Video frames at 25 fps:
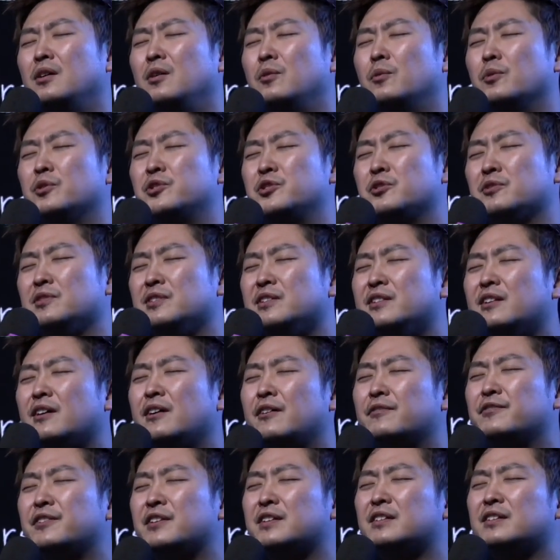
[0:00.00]

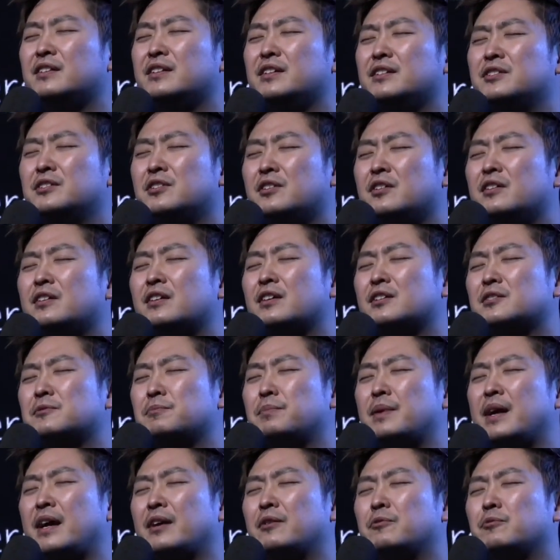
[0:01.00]
lovingly turn us back,
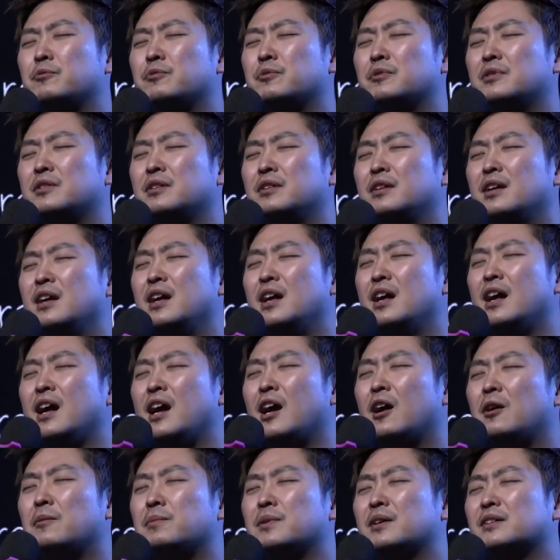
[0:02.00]
help
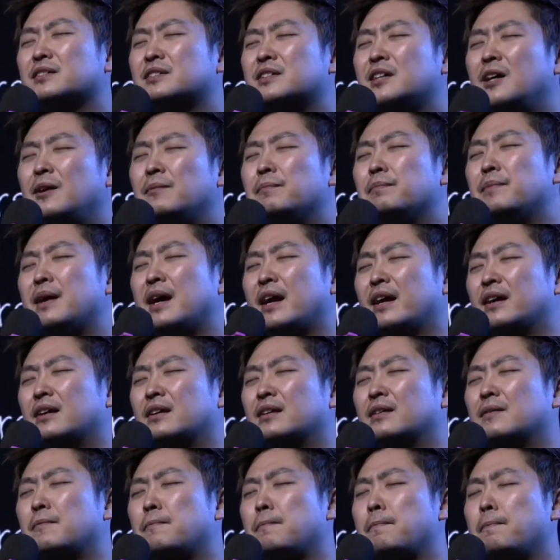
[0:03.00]
us come back
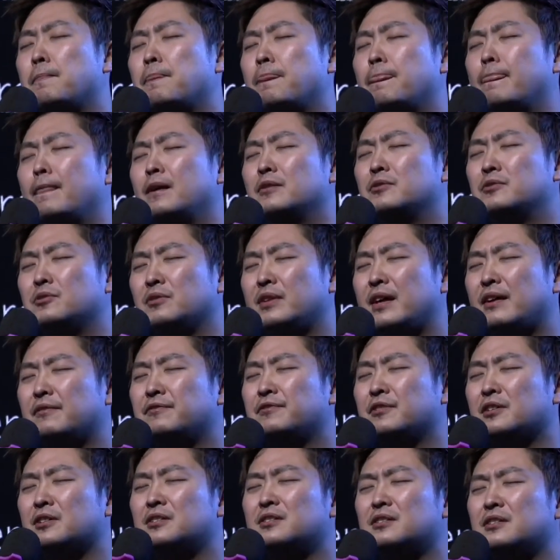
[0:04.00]
to that
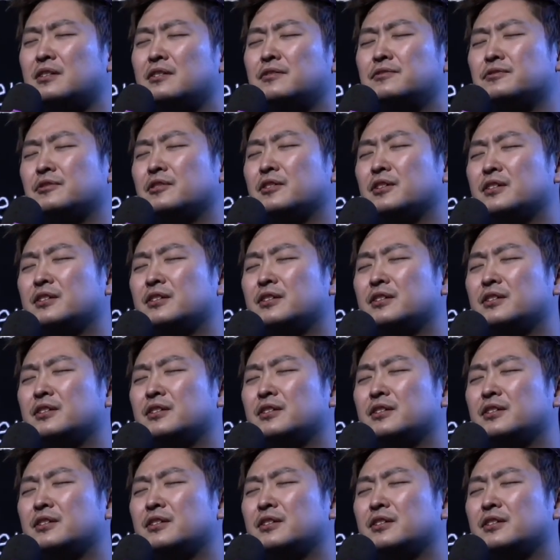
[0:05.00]
first love, Lord.